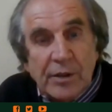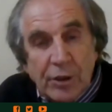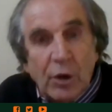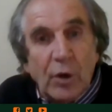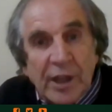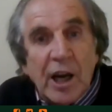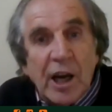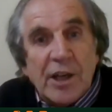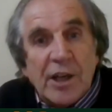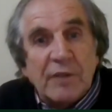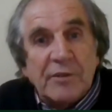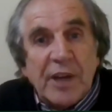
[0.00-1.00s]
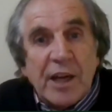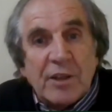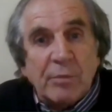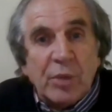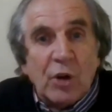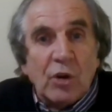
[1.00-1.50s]
you know, in light of that
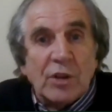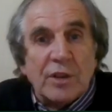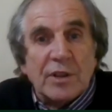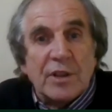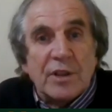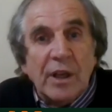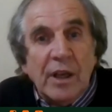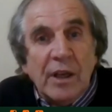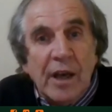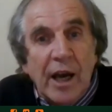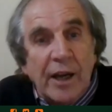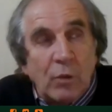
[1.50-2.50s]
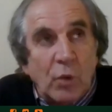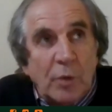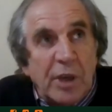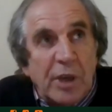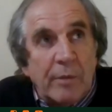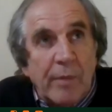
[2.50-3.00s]
importance. And it
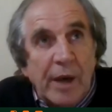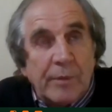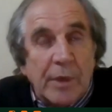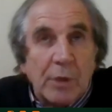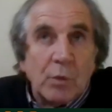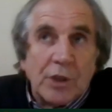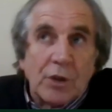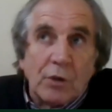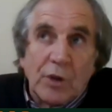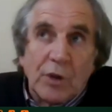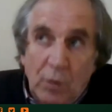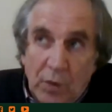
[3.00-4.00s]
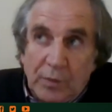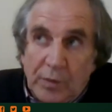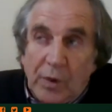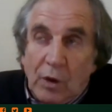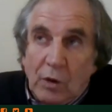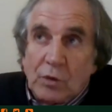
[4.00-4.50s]
would be, we don't know,
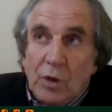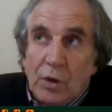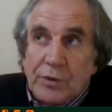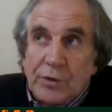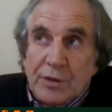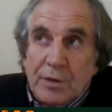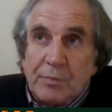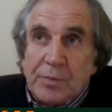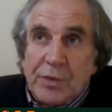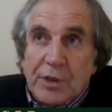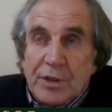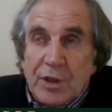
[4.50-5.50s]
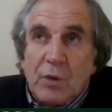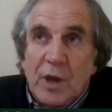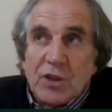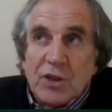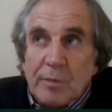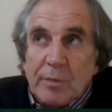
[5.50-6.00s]
there's a
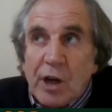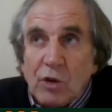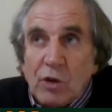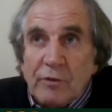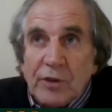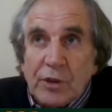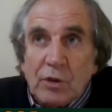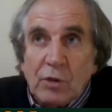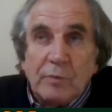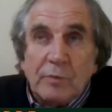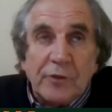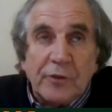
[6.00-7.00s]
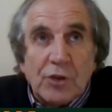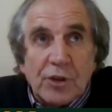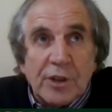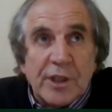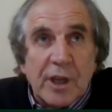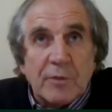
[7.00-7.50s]
question mark over the whole
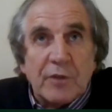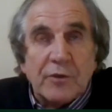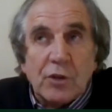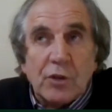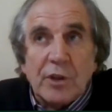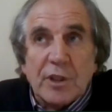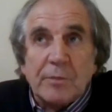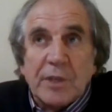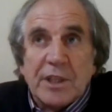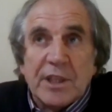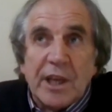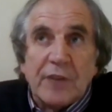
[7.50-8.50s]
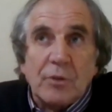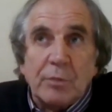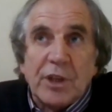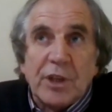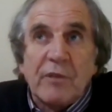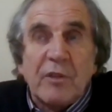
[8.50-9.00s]
future in terms of tourism, etc.
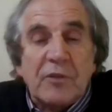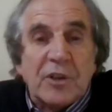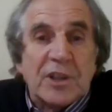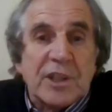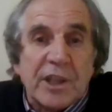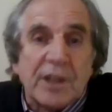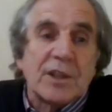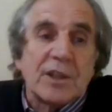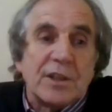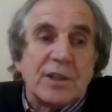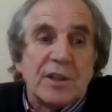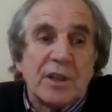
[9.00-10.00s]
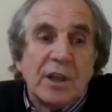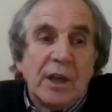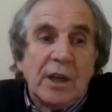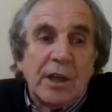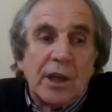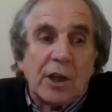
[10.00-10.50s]
But even for citizens,
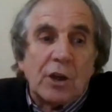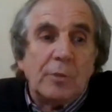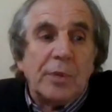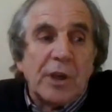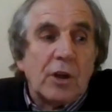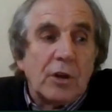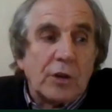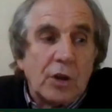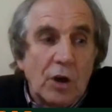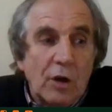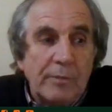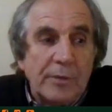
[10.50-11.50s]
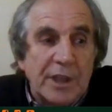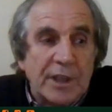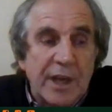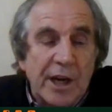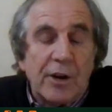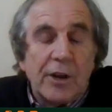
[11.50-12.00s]

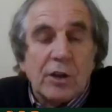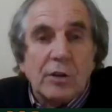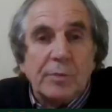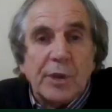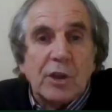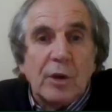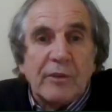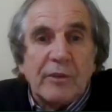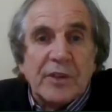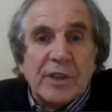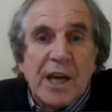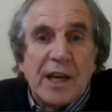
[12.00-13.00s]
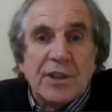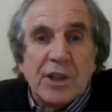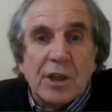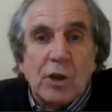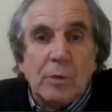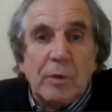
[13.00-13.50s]
this area could become a
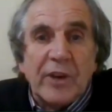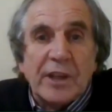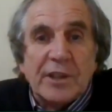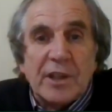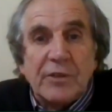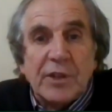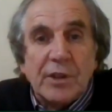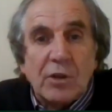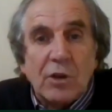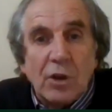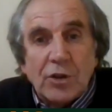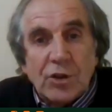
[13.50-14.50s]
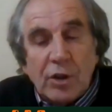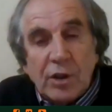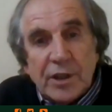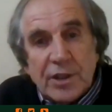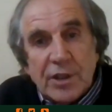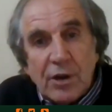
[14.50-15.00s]
fantastic hub of activity,
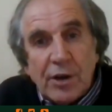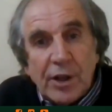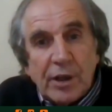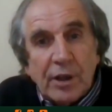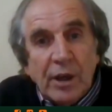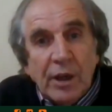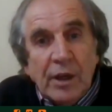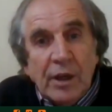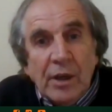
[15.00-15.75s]
cultural, historical